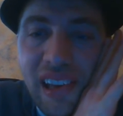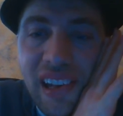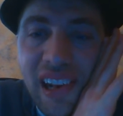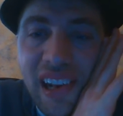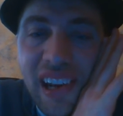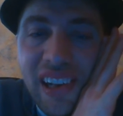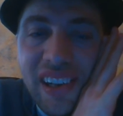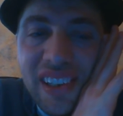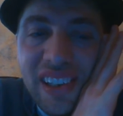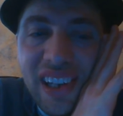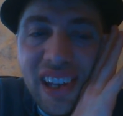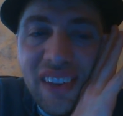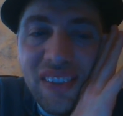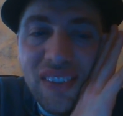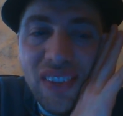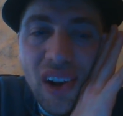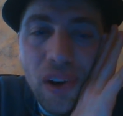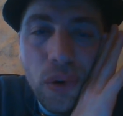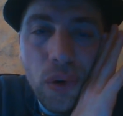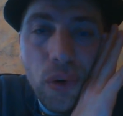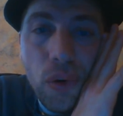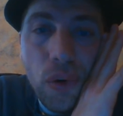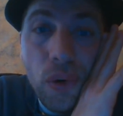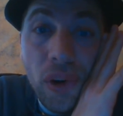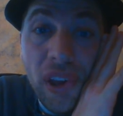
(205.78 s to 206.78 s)
And I didn't even
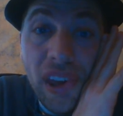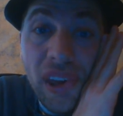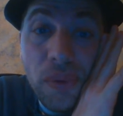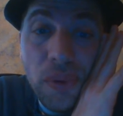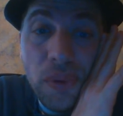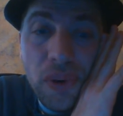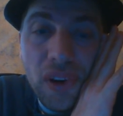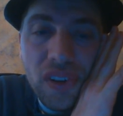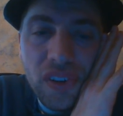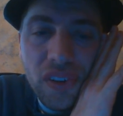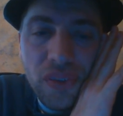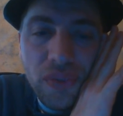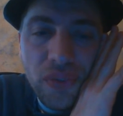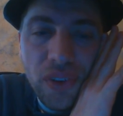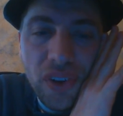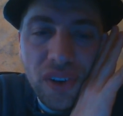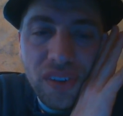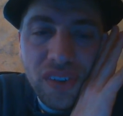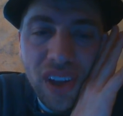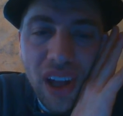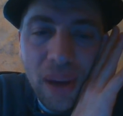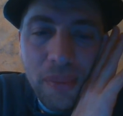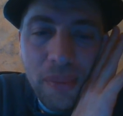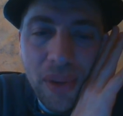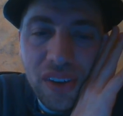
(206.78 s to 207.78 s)
know who he was the
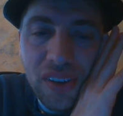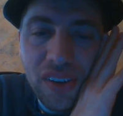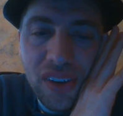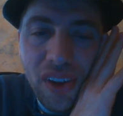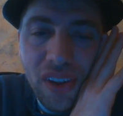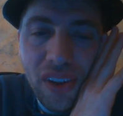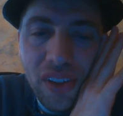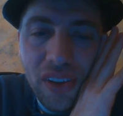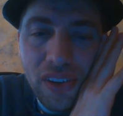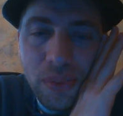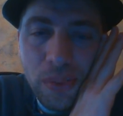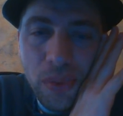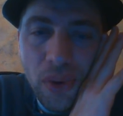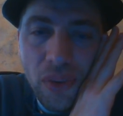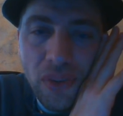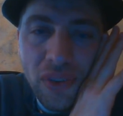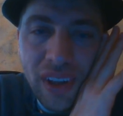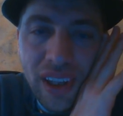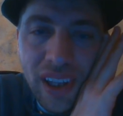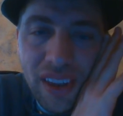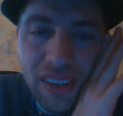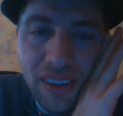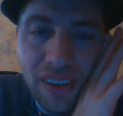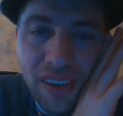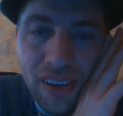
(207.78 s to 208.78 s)
first time I saw this
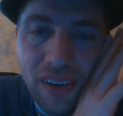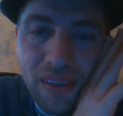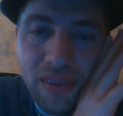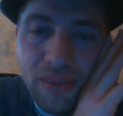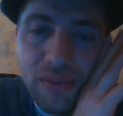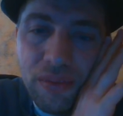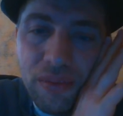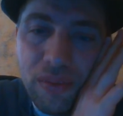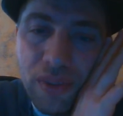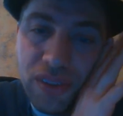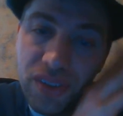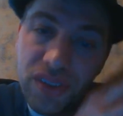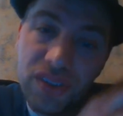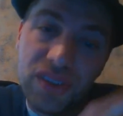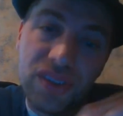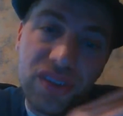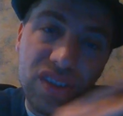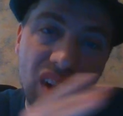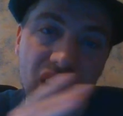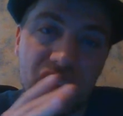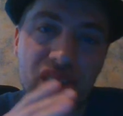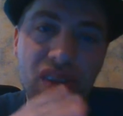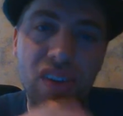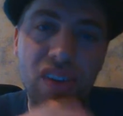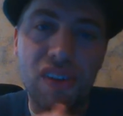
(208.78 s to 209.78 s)
movie either, which
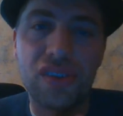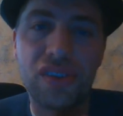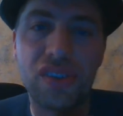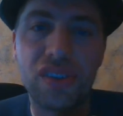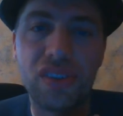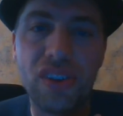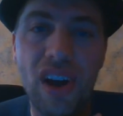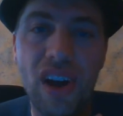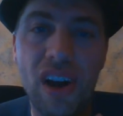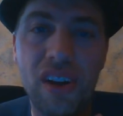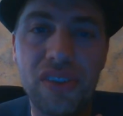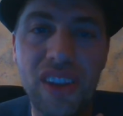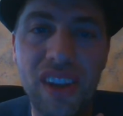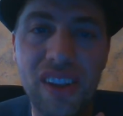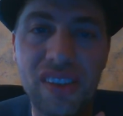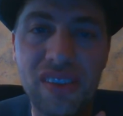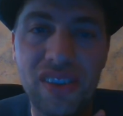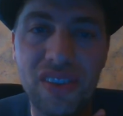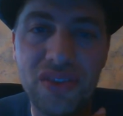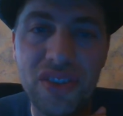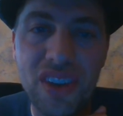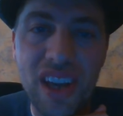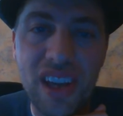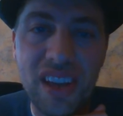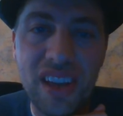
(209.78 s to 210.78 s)
just goes to show how things
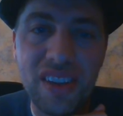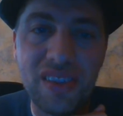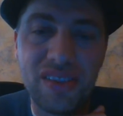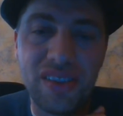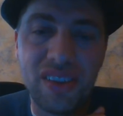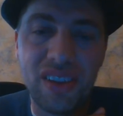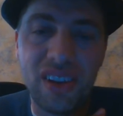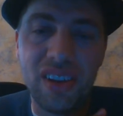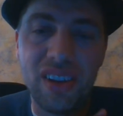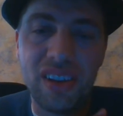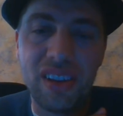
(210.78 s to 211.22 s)
have changed